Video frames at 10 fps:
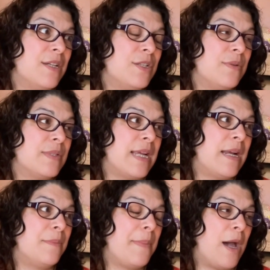she was
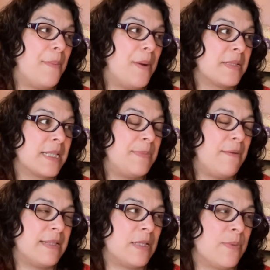telling me about her past
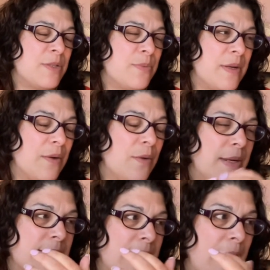experiences, which weren't
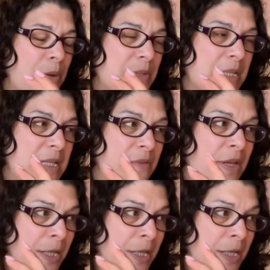always that positive.